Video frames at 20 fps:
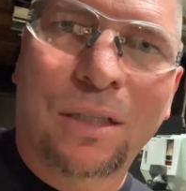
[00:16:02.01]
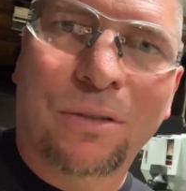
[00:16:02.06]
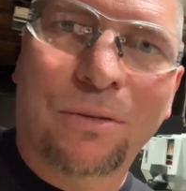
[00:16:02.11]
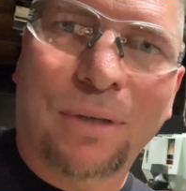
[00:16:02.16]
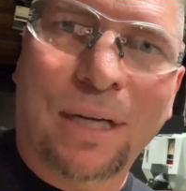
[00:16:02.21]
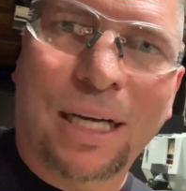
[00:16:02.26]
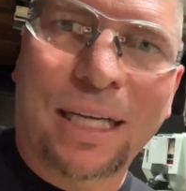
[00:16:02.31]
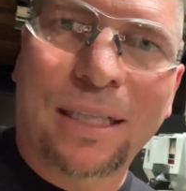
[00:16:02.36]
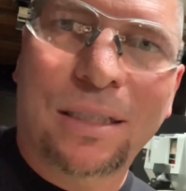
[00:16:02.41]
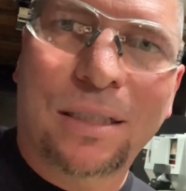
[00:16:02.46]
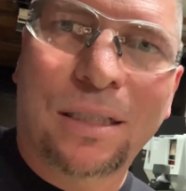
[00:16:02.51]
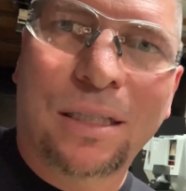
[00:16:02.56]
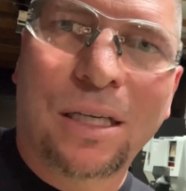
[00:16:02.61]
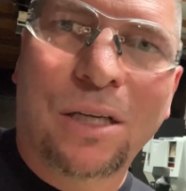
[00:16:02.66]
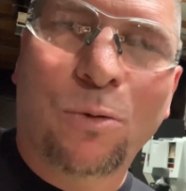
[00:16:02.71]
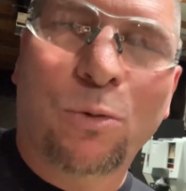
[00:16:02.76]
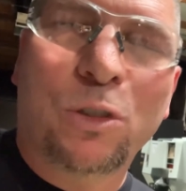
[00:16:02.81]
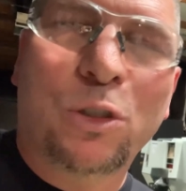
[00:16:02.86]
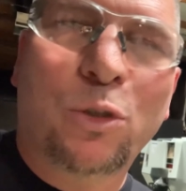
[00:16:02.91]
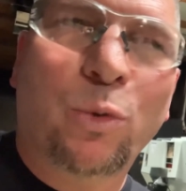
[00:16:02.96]
right?
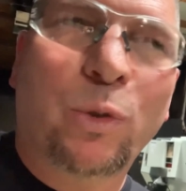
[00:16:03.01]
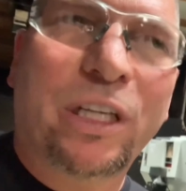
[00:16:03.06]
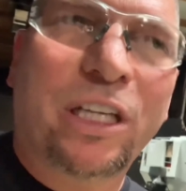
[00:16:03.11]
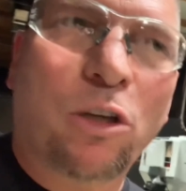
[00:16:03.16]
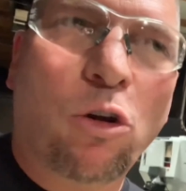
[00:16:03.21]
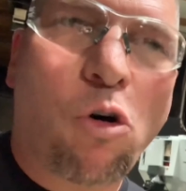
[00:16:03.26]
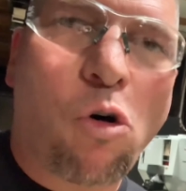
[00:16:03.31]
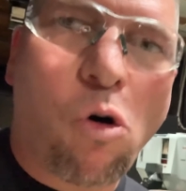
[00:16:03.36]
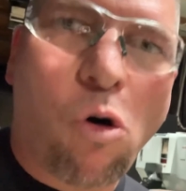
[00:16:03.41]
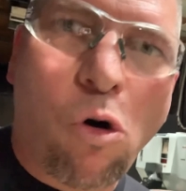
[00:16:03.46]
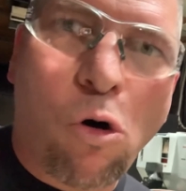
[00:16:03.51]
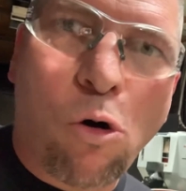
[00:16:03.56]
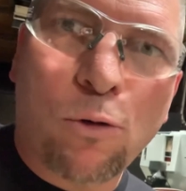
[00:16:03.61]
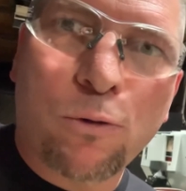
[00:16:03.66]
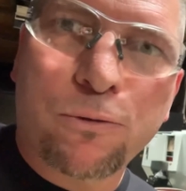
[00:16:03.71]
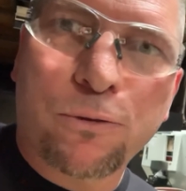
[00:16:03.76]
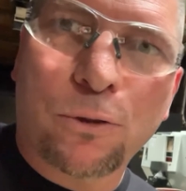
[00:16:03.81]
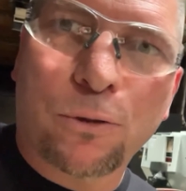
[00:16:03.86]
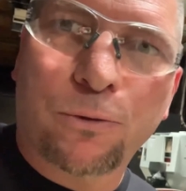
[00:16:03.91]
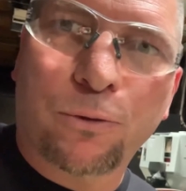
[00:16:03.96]
We're doing it all
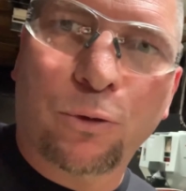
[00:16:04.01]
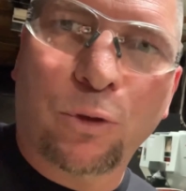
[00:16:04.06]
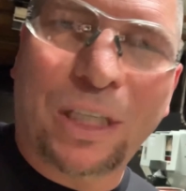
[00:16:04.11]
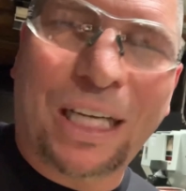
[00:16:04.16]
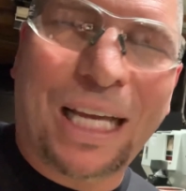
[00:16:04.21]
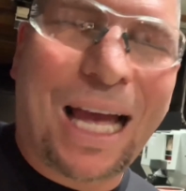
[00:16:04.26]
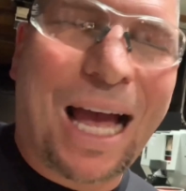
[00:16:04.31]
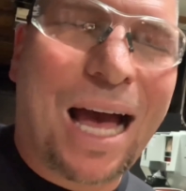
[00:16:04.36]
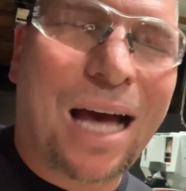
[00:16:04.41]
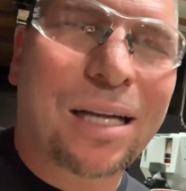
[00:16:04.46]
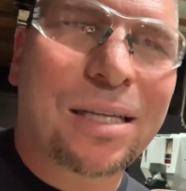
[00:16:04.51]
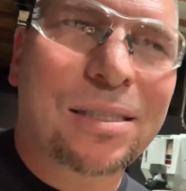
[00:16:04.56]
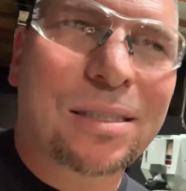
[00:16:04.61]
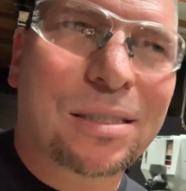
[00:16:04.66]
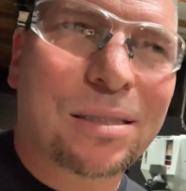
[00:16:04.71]
for free. How does